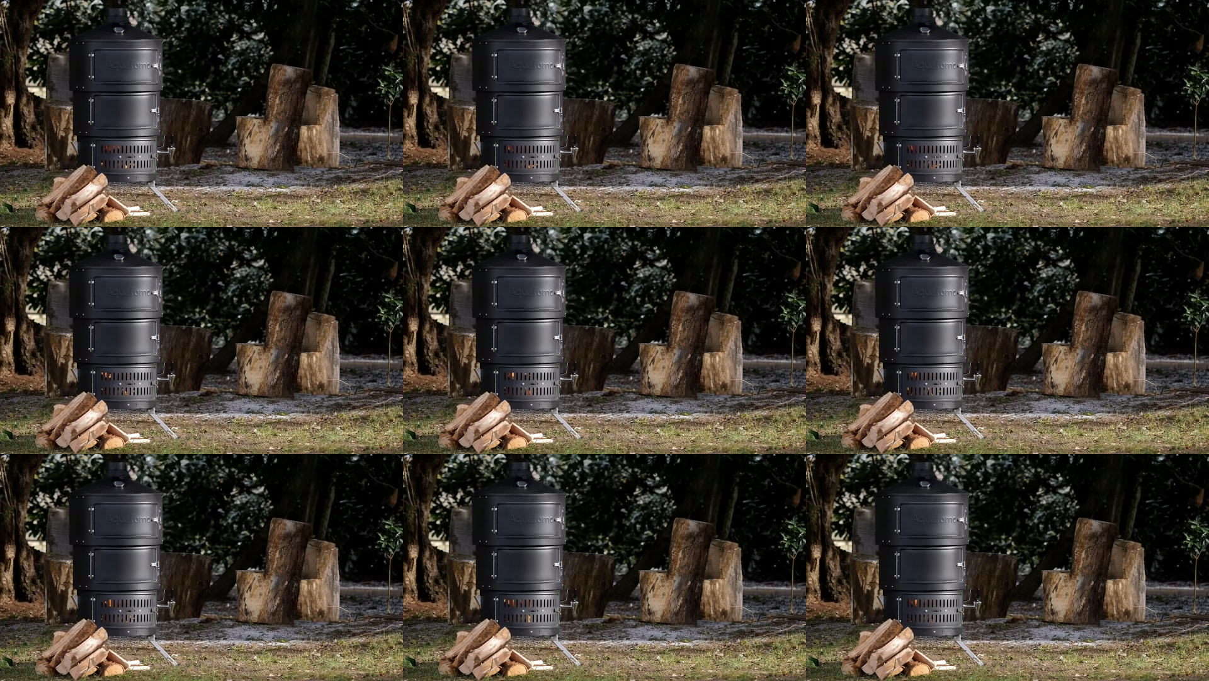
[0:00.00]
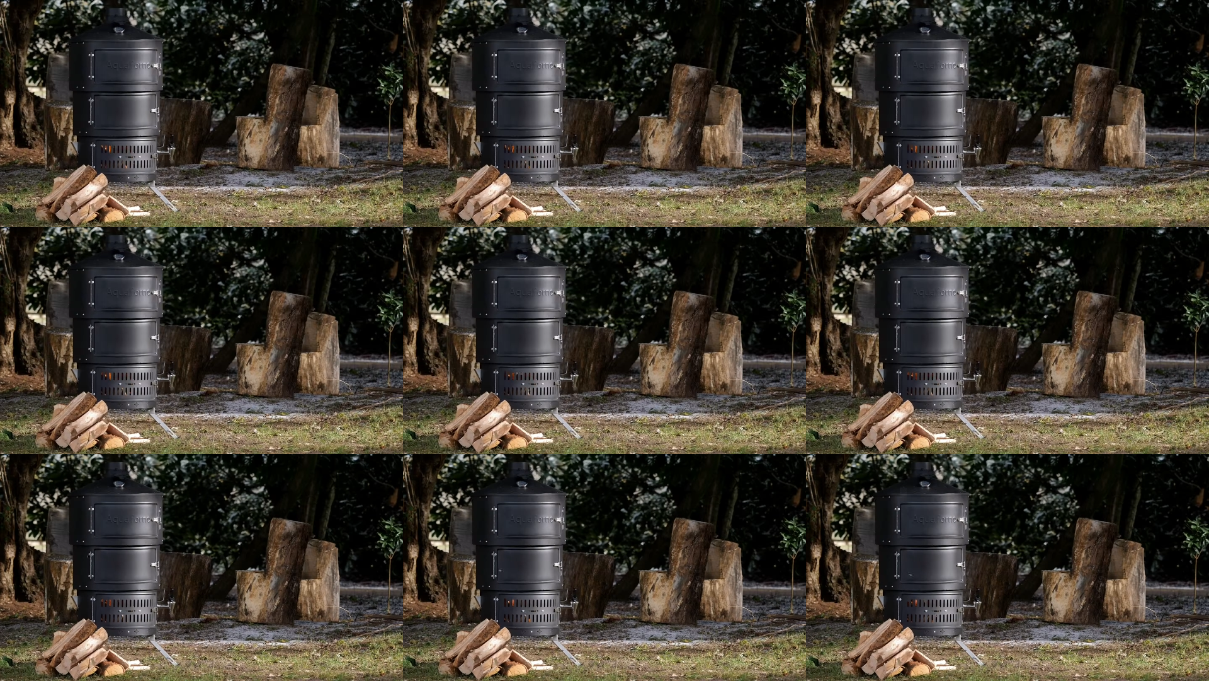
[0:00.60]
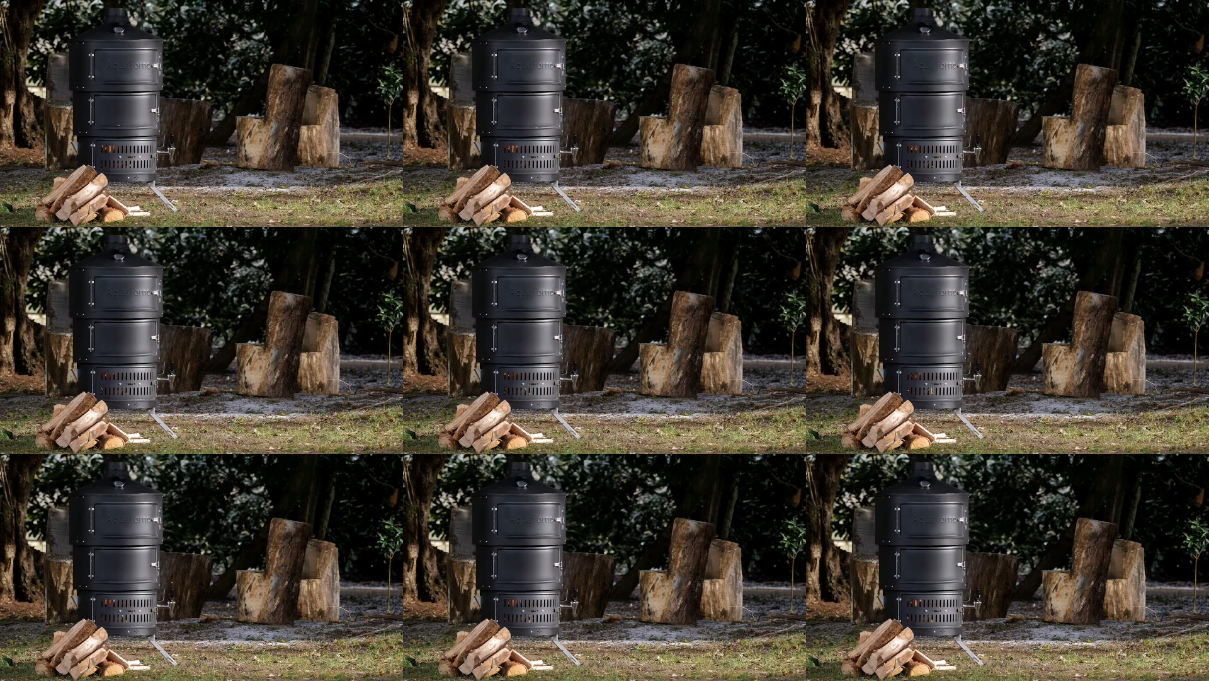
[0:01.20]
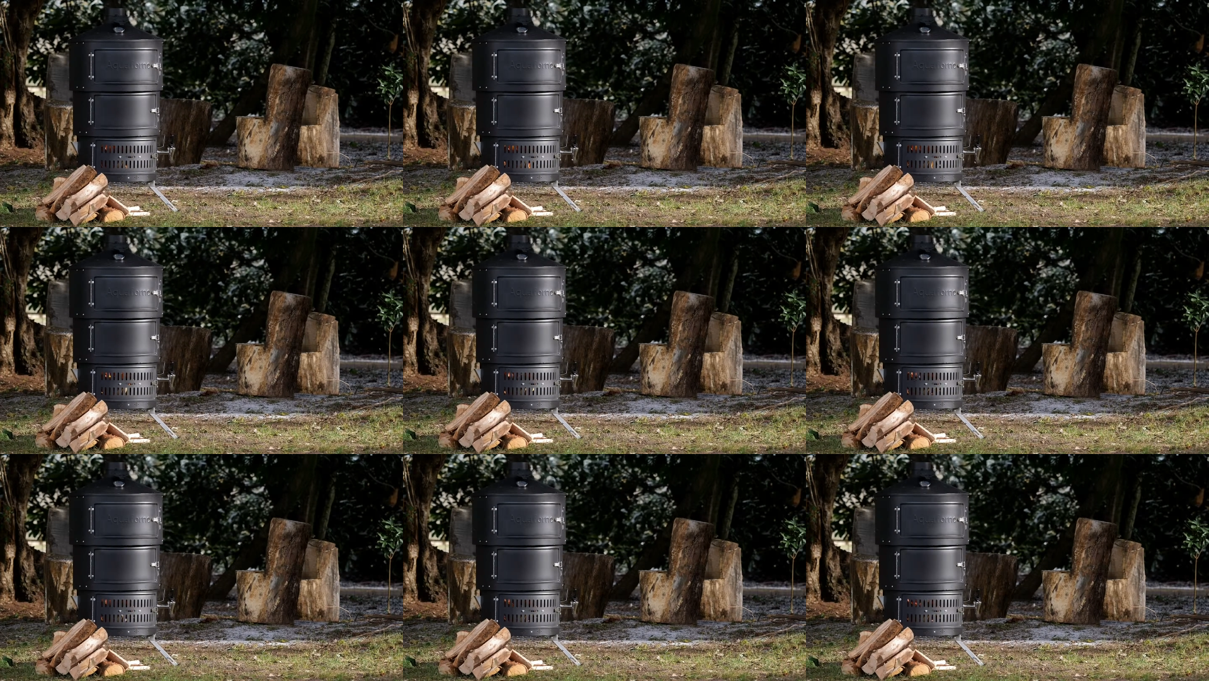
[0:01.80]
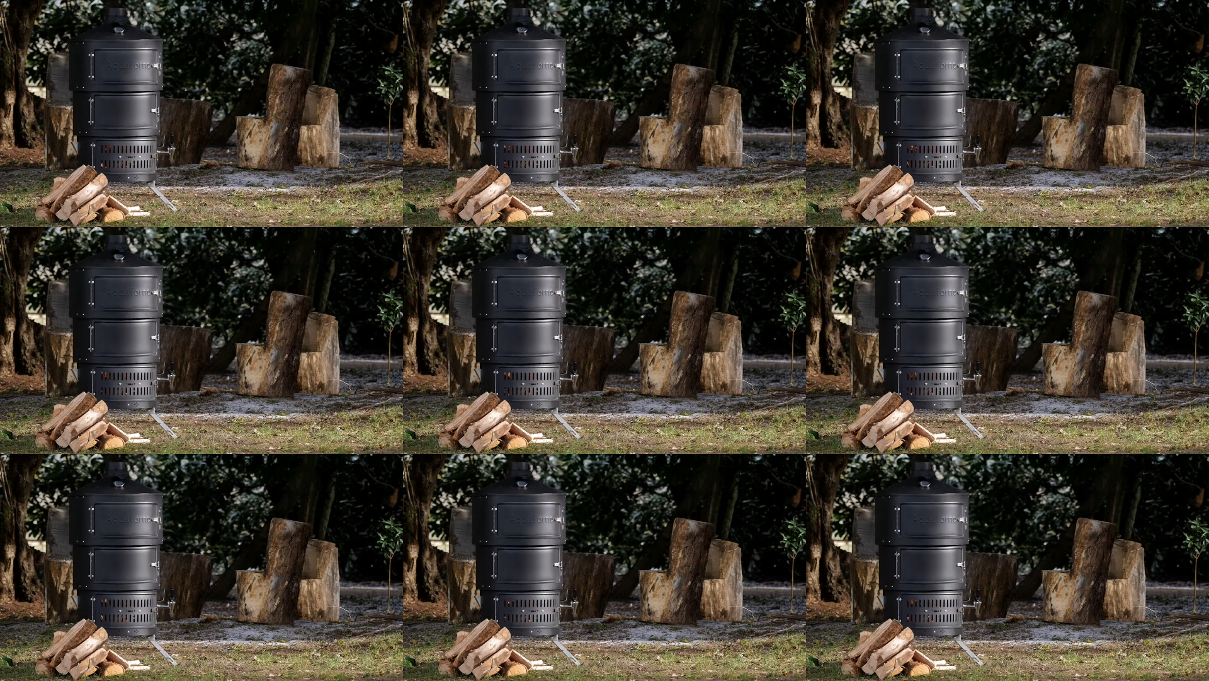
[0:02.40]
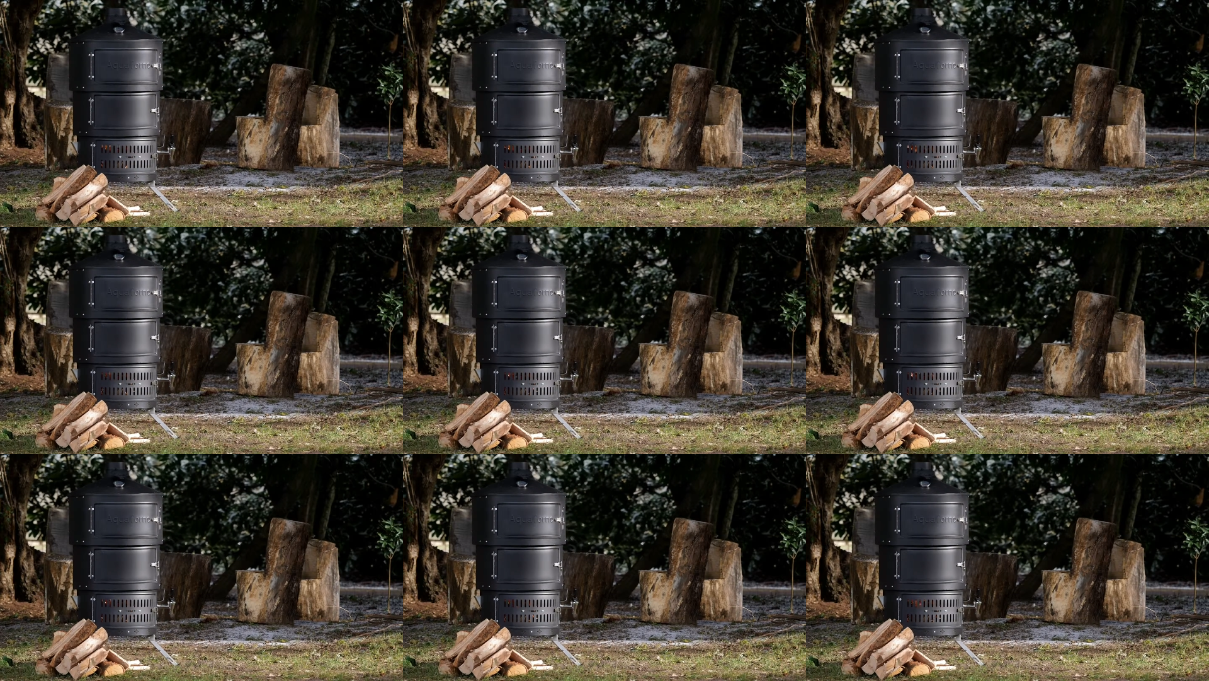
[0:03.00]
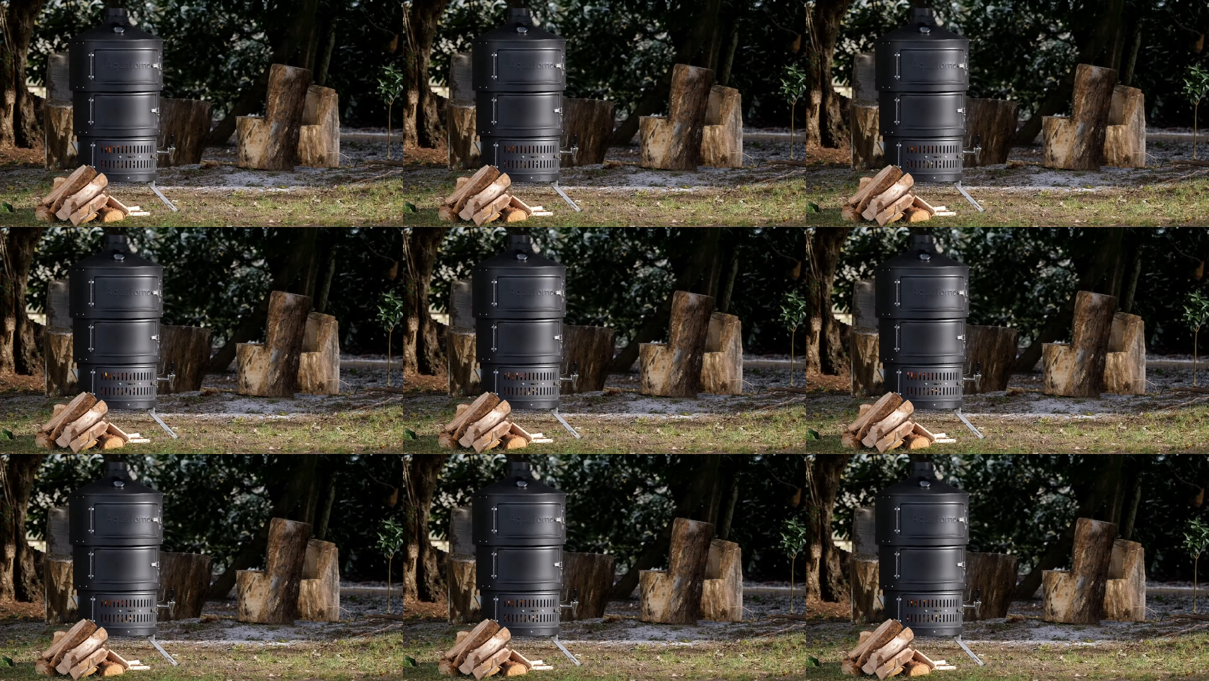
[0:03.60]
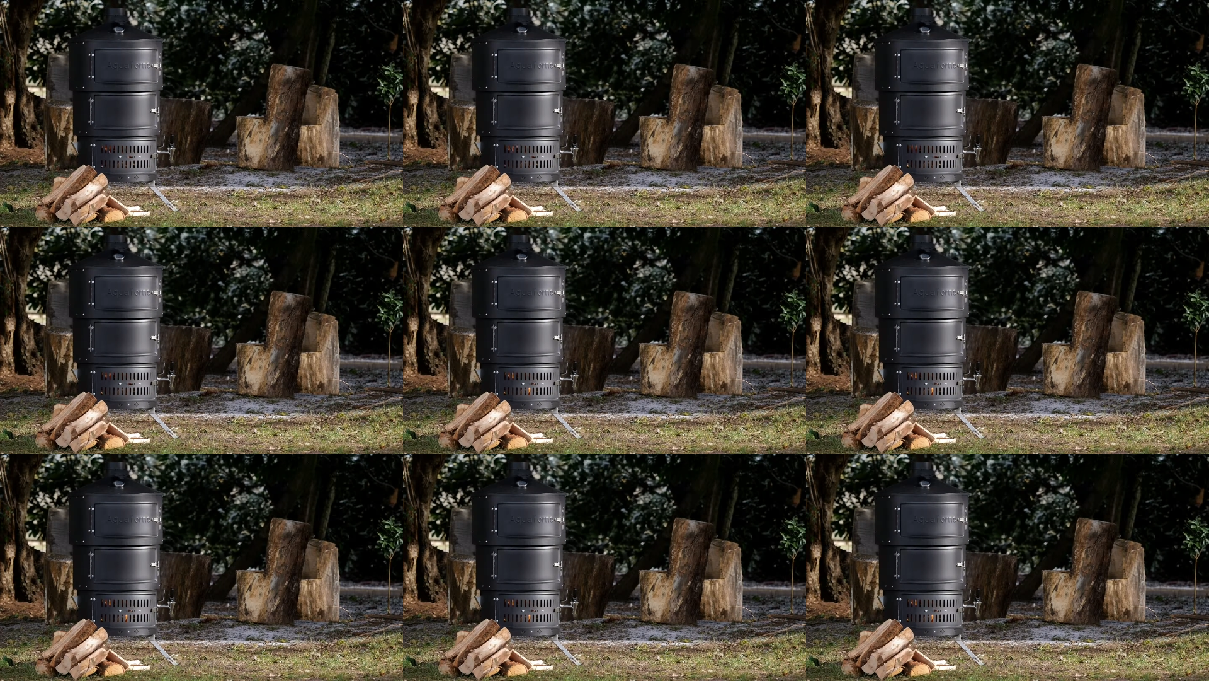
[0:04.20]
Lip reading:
[unreadable: no face in view]